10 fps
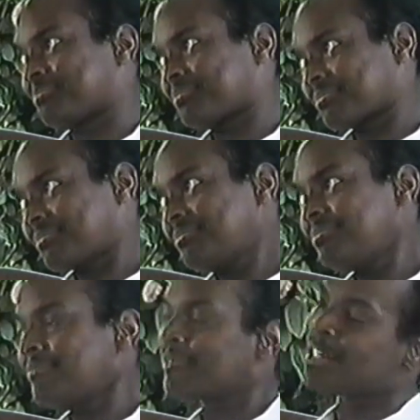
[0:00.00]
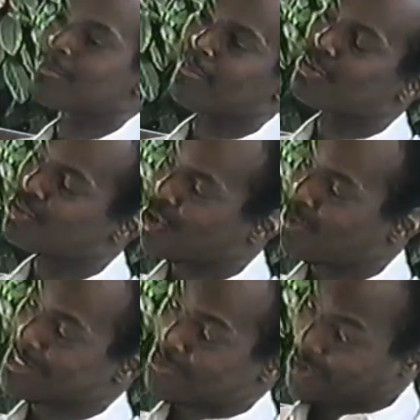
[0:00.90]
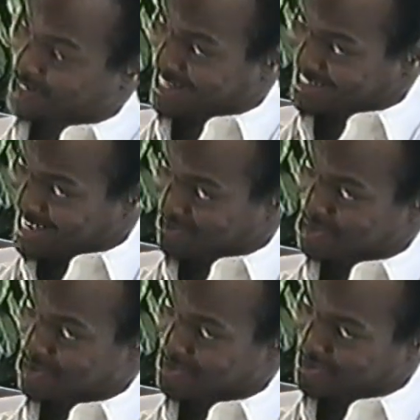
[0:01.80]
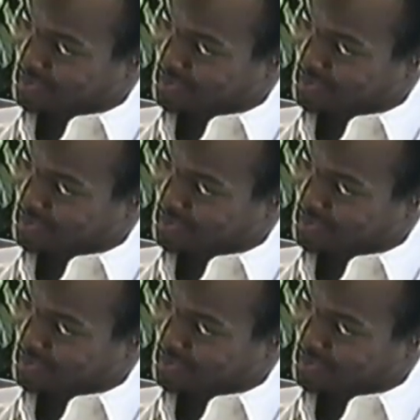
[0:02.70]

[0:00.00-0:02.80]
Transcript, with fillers: Right. Because my Peugeot wasn't working at the time. Do right. you remember?